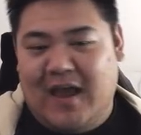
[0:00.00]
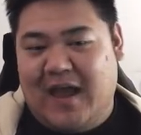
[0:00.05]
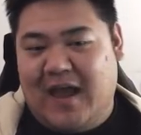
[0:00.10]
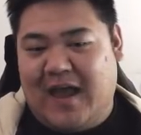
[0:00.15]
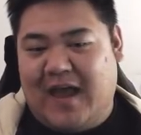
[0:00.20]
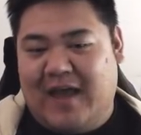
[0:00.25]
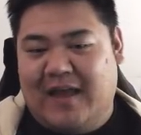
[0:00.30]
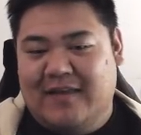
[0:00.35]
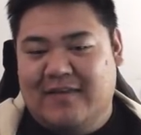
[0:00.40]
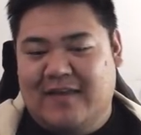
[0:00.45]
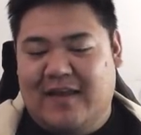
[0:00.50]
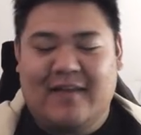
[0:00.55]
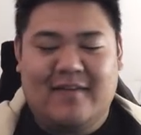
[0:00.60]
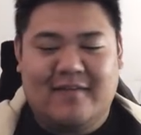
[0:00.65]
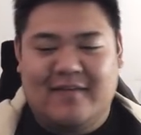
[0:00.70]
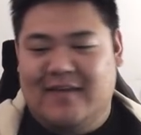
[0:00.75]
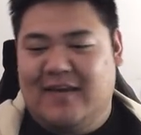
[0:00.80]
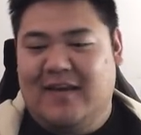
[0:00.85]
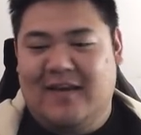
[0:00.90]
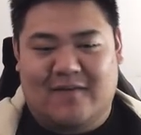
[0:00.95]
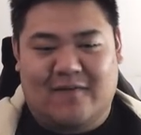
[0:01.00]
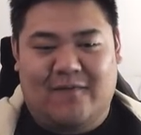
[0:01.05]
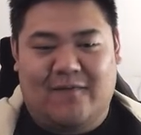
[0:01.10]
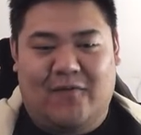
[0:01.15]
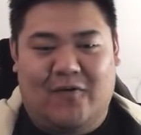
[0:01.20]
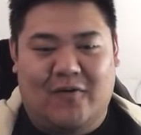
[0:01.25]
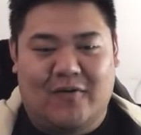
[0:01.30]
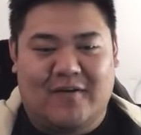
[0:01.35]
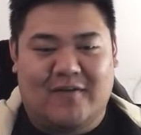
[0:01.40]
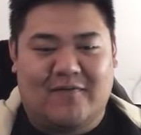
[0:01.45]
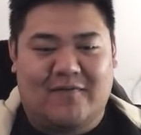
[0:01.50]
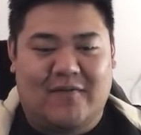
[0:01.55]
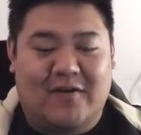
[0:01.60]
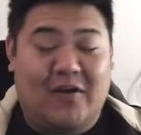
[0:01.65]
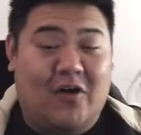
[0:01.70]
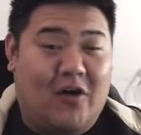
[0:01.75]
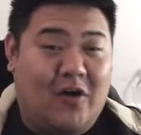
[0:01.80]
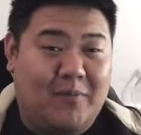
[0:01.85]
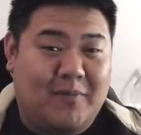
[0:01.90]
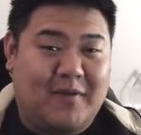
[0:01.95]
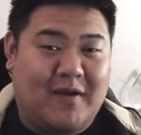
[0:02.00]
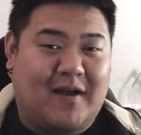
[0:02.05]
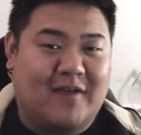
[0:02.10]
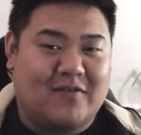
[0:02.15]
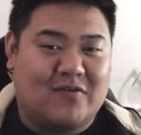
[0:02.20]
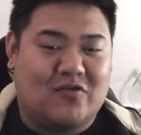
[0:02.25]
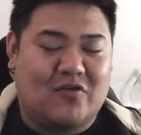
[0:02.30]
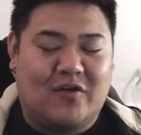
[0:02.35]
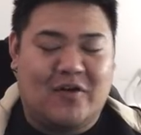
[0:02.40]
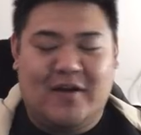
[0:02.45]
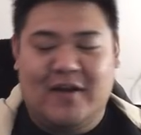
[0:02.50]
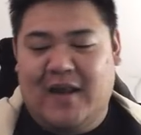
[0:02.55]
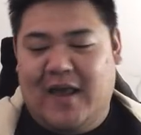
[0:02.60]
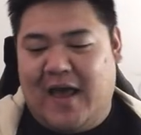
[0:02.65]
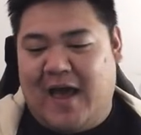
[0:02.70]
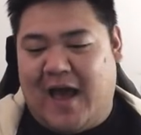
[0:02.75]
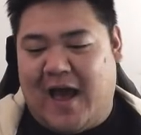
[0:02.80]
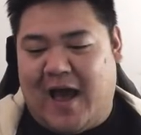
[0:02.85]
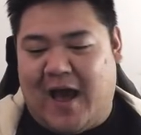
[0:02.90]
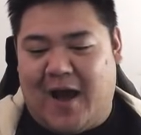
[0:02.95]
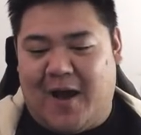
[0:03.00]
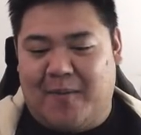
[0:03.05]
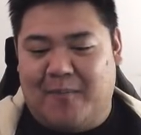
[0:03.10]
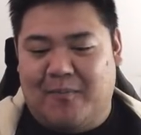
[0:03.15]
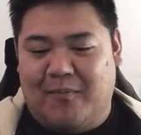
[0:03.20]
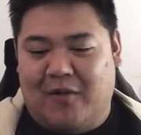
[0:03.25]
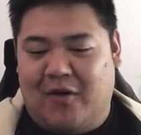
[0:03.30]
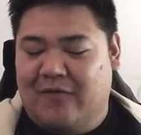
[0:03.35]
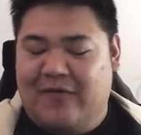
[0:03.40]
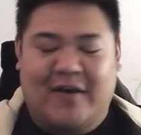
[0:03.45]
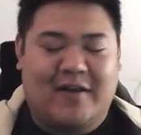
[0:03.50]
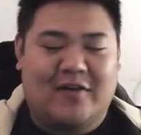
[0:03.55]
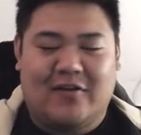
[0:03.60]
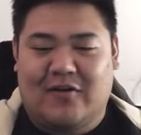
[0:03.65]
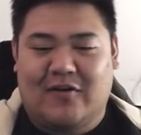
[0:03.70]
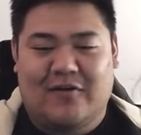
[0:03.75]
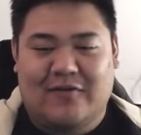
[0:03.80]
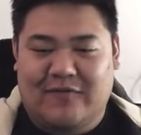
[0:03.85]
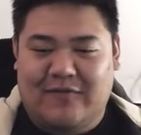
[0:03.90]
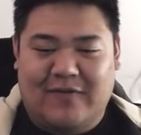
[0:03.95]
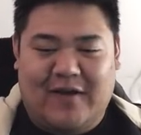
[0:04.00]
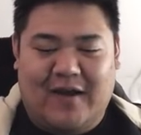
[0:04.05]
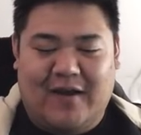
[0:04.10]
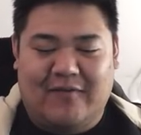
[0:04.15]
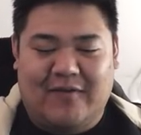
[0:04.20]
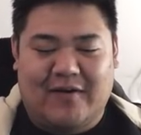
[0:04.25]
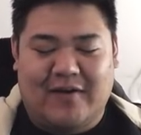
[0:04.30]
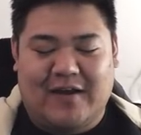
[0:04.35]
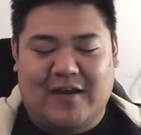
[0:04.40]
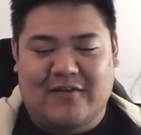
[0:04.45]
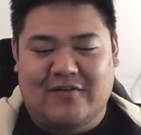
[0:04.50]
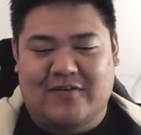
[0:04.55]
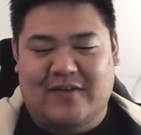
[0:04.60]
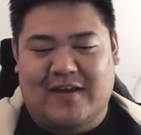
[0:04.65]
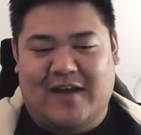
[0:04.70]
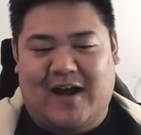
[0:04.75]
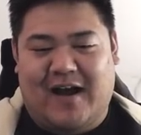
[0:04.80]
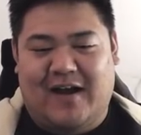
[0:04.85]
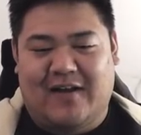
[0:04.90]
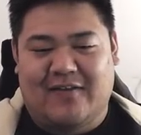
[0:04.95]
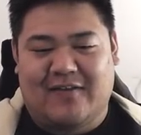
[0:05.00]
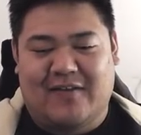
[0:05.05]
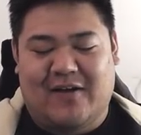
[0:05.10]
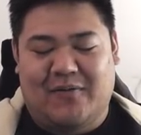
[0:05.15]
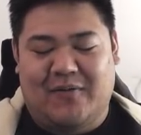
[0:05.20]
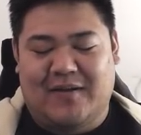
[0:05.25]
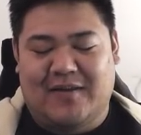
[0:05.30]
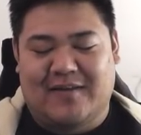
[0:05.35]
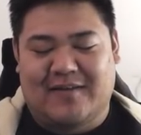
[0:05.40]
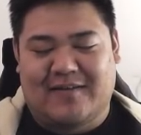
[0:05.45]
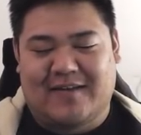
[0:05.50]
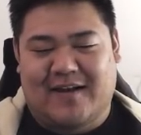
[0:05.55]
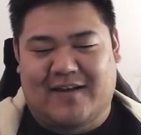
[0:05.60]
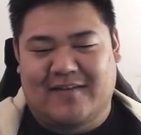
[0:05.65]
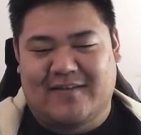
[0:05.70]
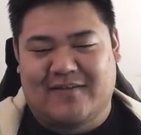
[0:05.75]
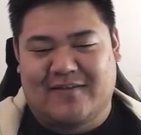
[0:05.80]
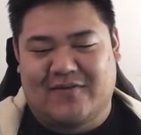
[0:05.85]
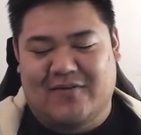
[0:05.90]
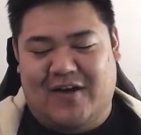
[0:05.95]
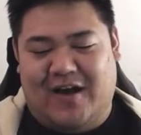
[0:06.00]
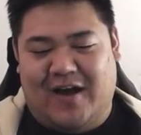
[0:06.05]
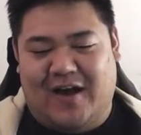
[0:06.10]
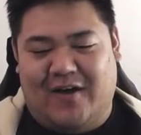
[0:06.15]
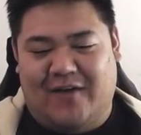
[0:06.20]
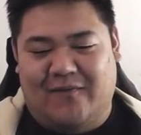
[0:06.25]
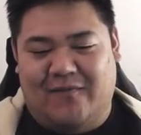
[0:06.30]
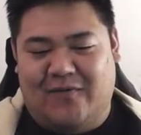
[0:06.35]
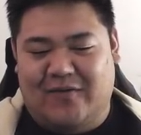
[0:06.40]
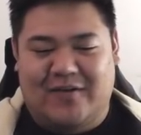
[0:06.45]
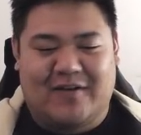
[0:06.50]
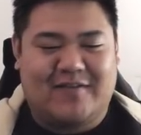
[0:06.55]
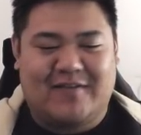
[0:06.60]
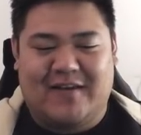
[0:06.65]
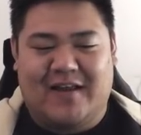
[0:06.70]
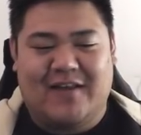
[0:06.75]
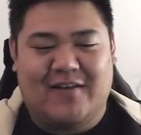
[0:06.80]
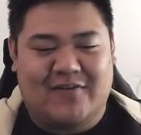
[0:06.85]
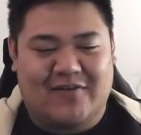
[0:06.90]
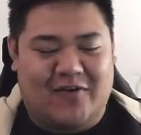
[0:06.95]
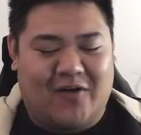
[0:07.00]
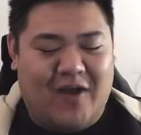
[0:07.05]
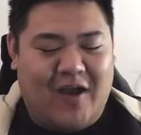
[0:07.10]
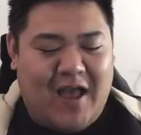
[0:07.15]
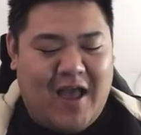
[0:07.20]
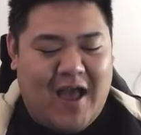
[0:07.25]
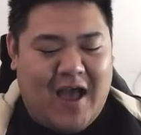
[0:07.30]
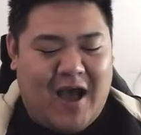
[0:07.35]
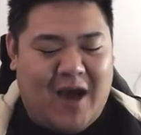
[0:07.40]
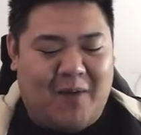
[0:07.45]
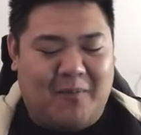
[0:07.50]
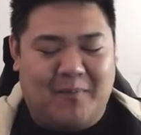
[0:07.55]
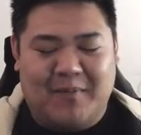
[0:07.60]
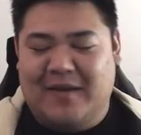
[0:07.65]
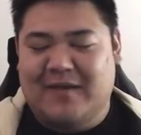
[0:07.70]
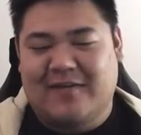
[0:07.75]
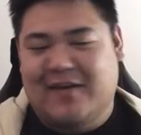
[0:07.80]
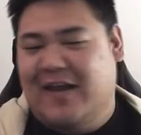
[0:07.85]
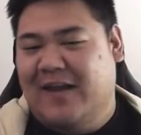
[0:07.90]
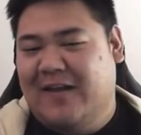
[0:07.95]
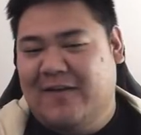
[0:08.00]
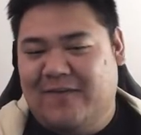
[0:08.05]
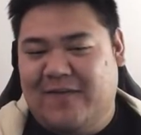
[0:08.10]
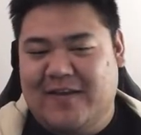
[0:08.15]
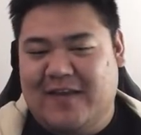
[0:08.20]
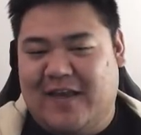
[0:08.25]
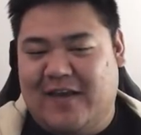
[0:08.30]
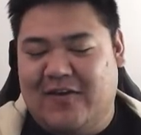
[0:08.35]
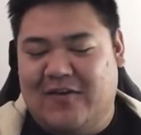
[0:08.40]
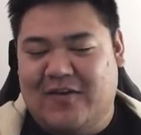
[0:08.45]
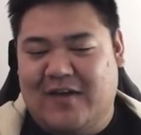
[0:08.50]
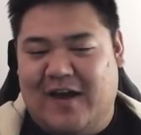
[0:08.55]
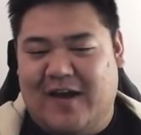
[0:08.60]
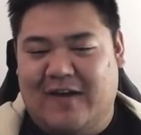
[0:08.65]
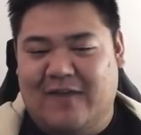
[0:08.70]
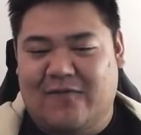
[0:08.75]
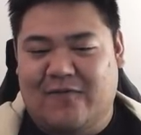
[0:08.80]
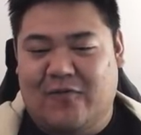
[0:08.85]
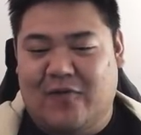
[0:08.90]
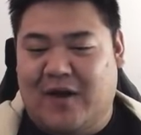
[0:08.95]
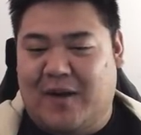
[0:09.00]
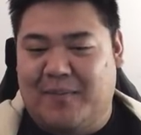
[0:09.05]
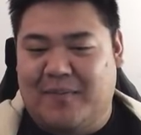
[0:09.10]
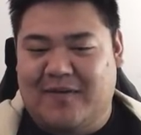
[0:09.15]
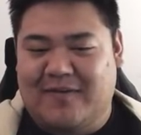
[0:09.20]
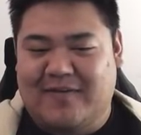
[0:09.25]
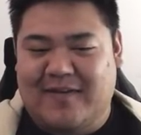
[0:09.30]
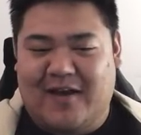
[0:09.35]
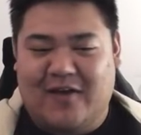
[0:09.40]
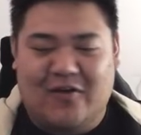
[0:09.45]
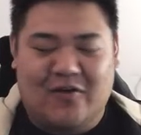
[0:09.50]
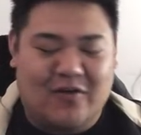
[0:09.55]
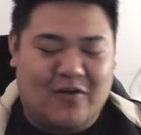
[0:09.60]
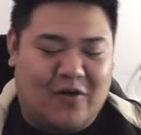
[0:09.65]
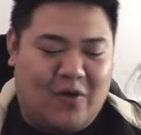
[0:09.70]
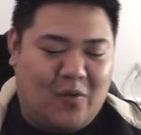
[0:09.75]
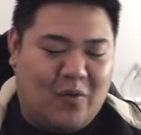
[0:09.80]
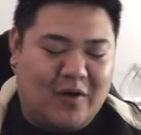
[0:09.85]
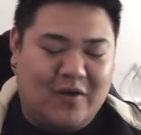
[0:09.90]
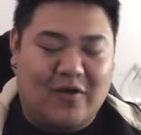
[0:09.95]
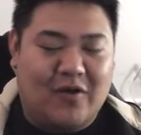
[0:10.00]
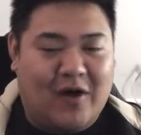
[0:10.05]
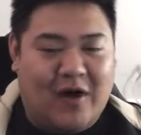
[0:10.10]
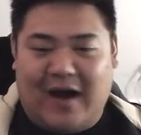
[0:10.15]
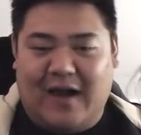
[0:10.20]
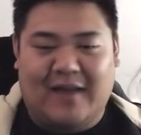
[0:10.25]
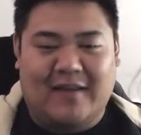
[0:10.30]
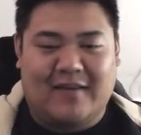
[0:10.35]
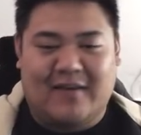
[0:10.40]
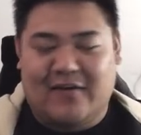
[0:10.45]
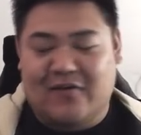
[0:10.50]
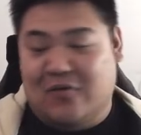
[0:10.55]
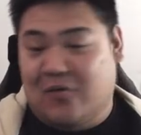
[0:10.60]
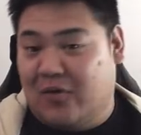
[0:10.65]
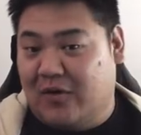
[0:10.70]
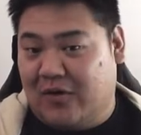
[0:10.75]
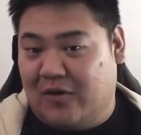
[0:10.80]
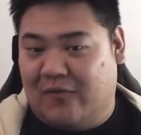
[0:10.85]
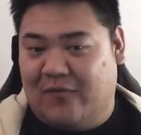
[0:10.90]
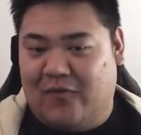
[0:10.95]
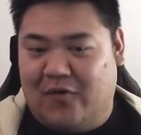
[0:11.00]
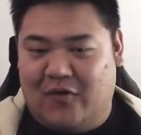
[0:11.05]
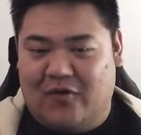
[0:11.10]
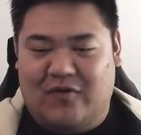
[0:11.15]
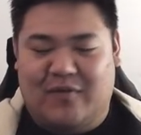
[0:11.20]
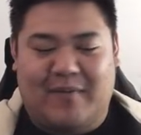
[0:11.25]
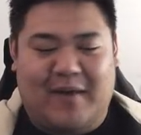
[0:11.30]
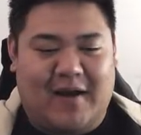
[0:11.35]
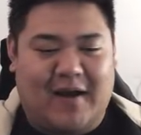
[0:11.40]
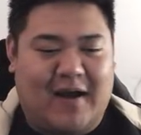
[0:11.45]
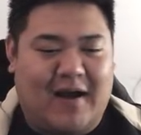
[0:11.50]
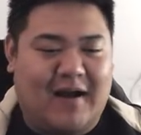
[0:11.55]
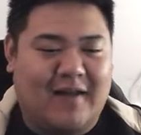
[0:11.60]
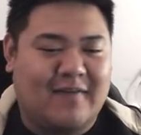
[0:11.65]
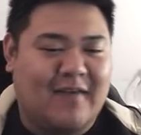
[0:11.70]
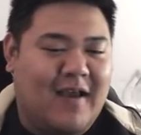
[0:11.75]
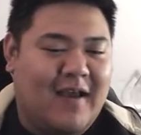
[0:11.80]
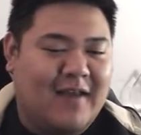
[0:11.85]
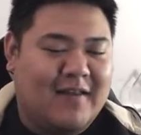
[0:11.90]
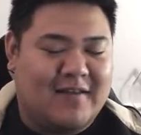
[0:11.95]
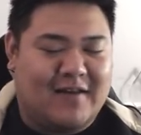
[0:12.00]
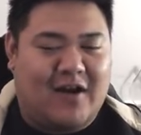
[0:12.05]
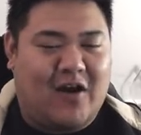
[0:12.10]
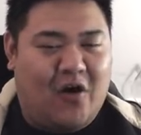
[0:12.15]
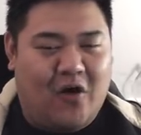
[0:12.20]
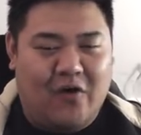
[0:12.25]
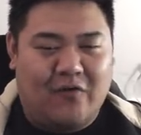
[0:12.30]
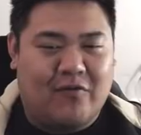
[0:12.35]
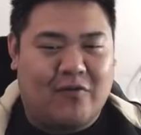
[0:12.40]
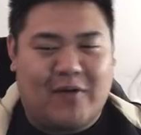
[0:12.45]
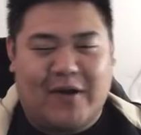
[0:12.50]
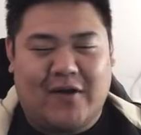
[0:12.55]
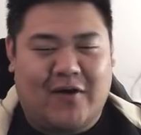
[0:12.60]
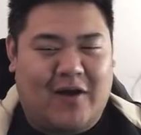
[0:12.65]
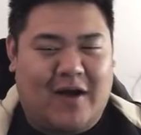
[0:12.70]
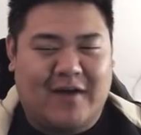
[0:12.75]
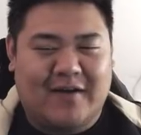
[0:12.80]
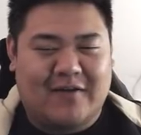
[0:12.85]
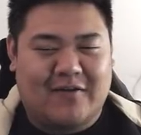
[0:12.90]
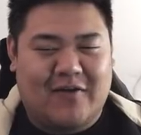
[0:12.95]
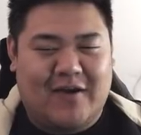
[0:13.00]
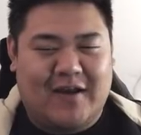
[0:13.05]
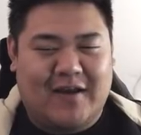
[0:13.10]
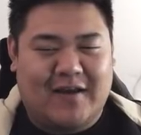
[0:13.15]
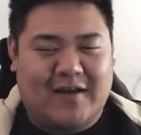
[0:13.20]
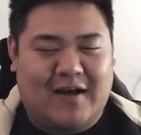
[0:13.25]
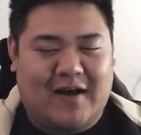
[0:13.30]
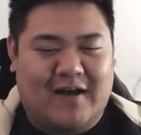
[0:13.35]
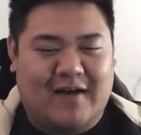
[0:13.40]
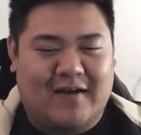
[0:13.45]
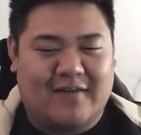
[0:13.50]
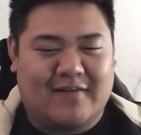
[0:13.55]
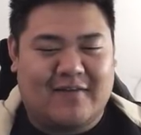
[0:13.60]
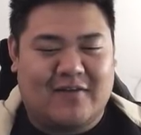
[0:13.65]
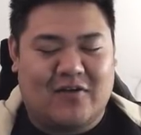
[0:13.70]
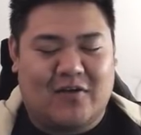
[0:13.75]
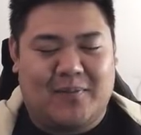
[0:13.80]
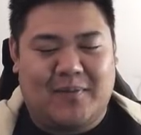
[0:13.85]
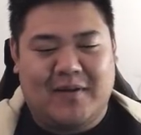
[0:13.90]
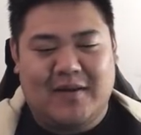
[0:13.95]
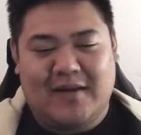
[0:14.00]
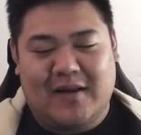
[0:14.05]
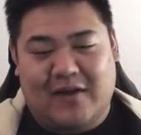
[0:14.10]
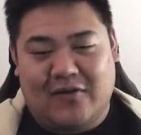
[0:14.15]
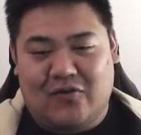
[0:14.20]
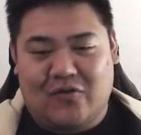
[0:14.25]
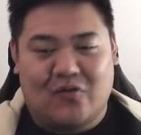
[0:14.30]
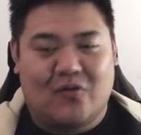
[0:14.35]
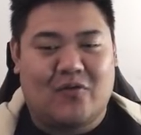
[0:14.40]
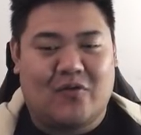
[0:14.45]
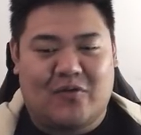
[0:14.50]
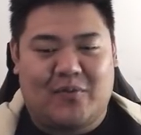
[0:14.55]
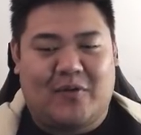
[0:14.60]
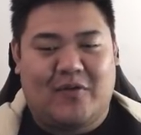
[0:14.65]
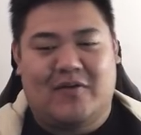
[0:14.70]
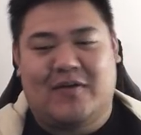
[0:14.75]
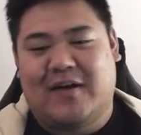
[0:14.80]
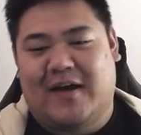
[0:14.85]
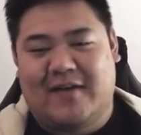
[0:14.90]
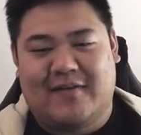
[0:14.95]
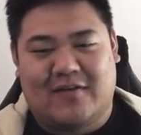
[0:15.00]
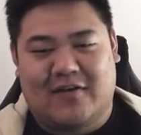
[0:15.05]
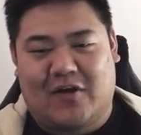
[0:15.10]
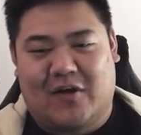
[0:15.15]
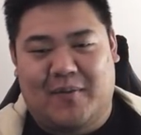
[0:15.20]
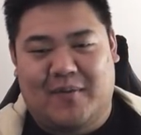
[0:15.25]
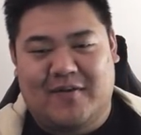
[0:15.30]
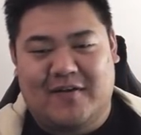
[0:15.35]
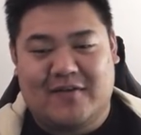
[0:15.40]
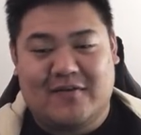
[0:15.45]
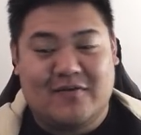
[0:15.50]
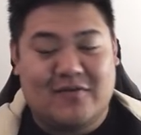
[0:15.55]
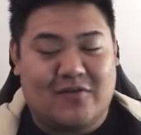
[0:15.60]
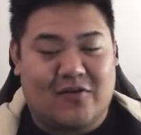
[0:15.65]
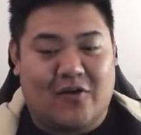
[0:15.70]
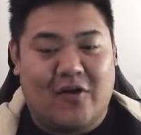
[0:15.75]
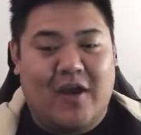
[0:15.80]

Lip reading: And that's it for this video. I hope you guys enjoyed it. Earth had a lot of very interesting cards that we discussed for this set. So is there anything that you guys thought I missed out on, or what are your ideas or what are your thoughts about cards? Did I overrate or underrate cards in your opinion? I do respond to you guys in the comment section. So